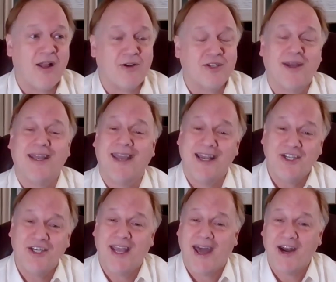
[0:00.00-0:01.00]
so I
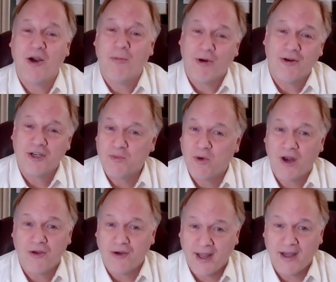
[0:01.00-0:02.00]
guess you got to go murder his
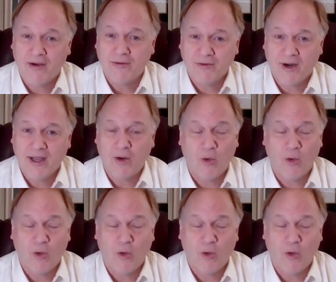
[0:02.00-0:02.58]
brother now, right?